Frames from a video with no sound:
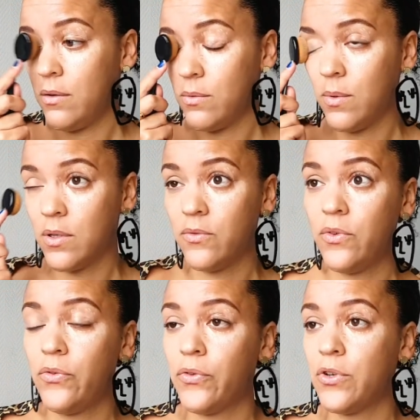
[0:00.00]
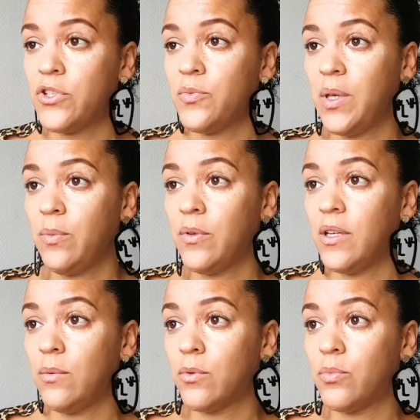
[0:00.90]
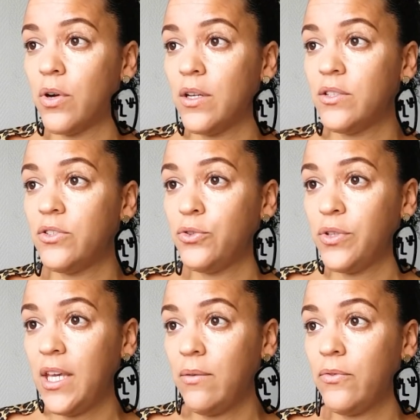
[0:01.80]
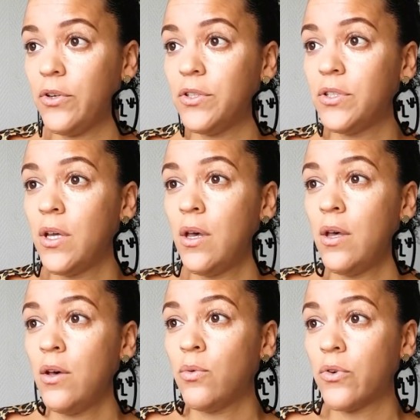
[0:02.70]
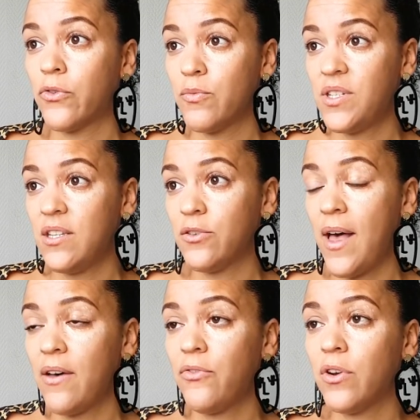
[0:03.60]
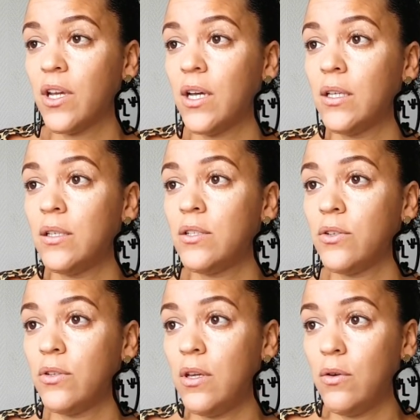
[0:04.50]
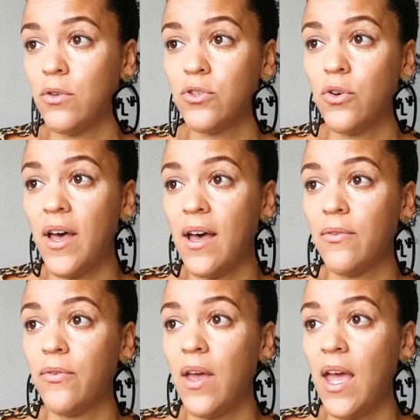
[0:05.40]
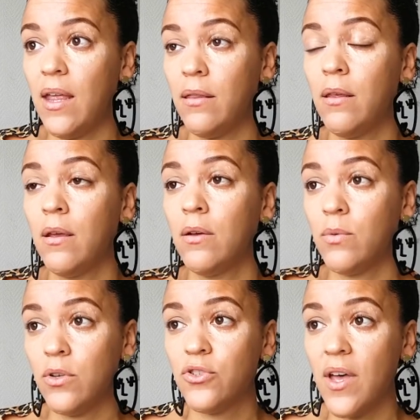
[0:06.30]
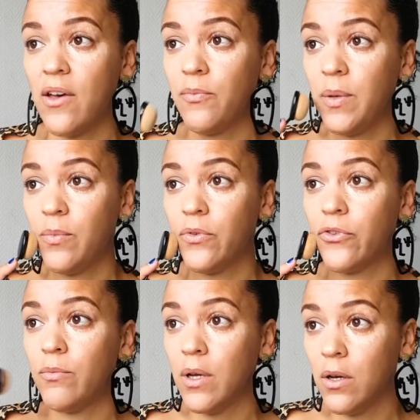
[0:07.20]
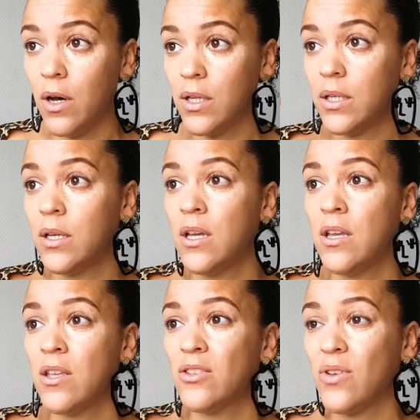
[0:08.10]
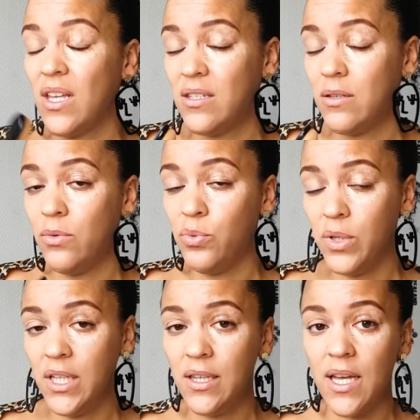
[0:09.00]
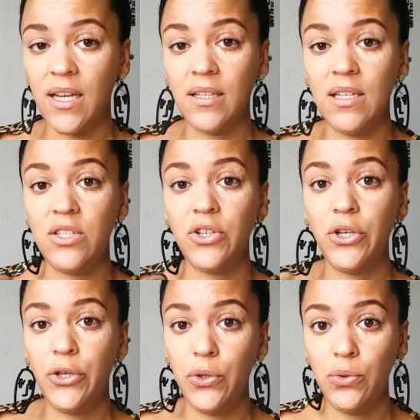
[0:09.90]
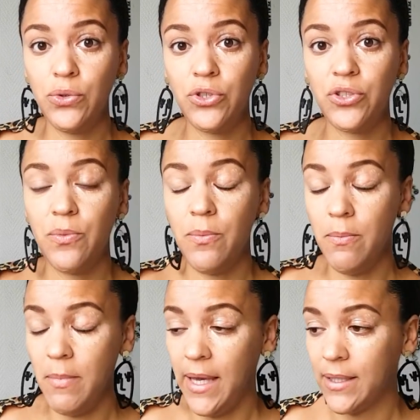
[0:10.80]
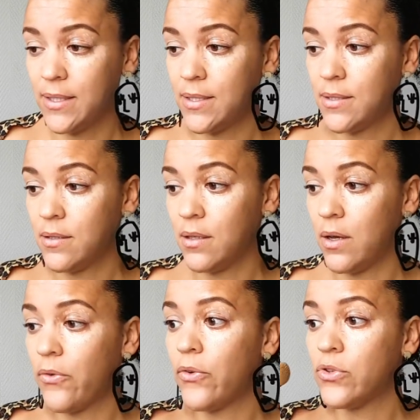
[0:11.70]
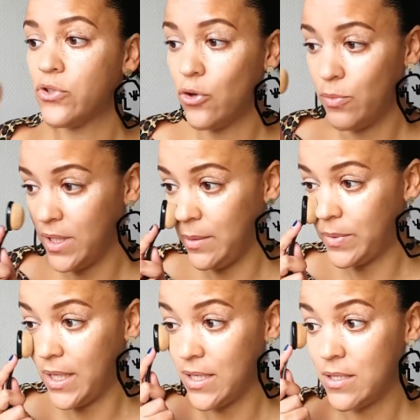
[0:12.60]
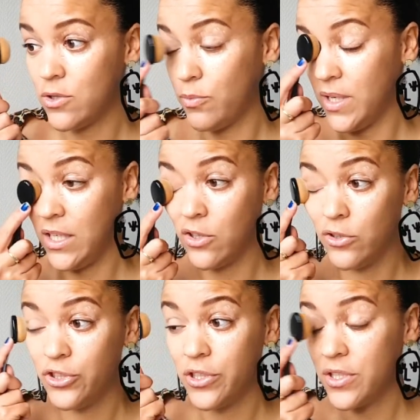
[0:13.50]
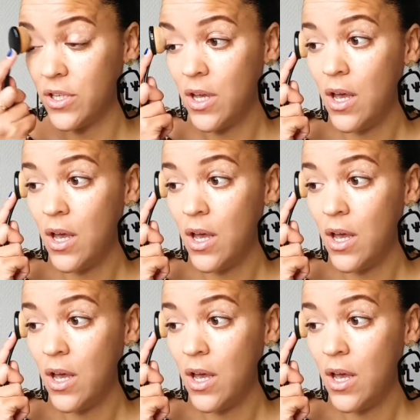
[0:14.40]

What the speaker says: one of the first people that were brought to Cape Verde were from Central Africa, so also have, and we also have people from Angola. So it's really like this huge mix of so many places, so many cultures.